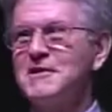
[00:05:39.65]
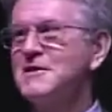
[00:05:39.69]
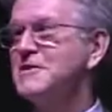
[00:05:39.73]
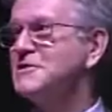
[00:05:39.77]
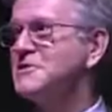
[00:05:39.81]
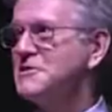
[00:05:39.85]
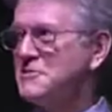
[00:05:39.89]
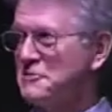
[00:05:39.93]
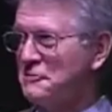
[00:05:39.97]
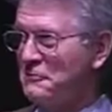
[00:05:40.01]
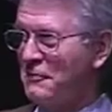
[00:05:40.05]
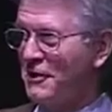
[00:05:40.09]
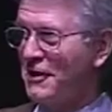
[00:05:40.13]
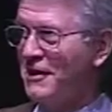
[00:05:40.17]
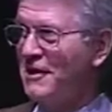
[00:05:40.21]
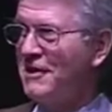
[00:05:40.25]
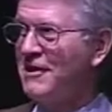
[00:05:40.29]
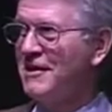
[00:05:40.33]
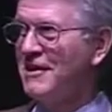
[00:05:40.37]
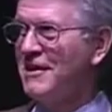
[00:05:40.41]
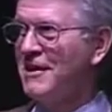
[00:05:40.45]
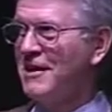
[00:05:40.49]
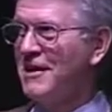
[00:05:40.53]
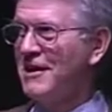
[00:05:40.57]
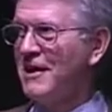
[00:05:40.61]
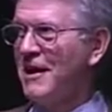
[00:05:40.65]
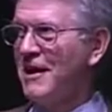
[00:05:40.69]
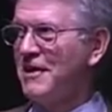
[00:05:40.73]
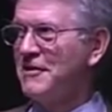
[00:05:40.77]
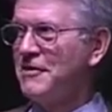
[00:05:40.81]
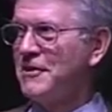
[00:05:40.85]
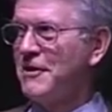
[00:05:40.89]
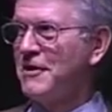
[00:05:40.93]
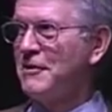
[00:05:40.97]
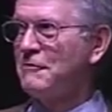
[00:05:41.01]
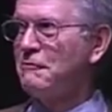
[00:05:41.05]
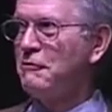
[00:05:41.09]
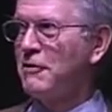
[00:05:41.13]
history, and
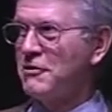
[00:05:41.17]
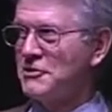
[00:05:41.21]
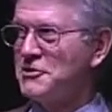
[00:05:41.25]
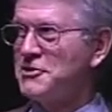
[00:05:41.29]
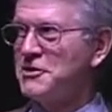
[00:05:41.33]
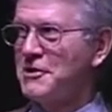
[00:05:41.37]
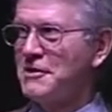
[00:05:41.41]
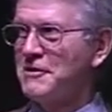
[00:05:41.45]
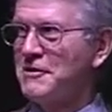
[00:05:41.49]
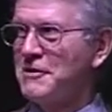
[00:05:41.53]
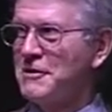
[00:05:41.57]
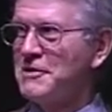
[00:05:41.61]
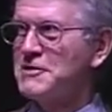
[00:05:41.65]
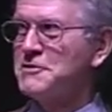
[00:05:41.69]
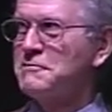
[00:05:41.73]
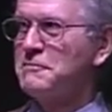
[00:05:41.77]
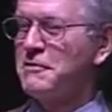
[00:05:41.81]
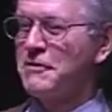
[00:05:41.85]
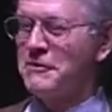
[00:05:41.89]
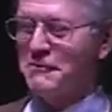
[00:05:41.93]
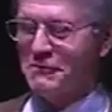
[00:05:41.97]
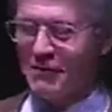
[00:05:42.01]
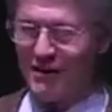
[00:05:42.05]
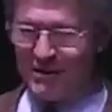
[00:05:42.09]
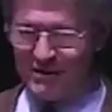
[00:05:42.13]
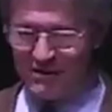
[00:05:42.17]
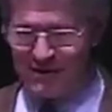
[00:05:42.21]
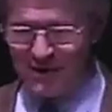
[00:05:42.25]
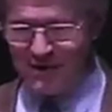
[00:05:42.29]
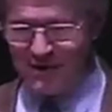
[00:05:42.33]
they are watching this with great